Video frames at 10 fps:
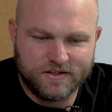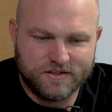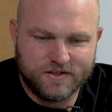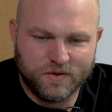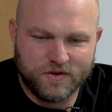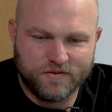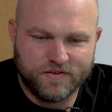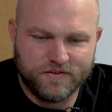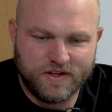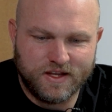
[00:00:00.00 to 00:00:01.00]

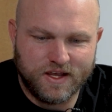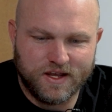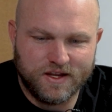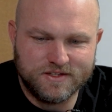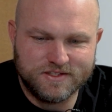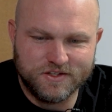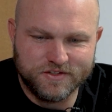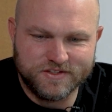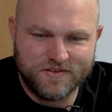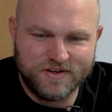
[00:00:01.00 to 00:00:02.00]
250K, he's still
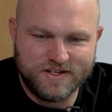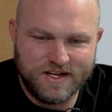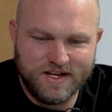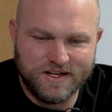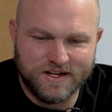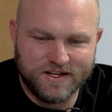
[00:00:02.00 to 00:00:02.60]
17.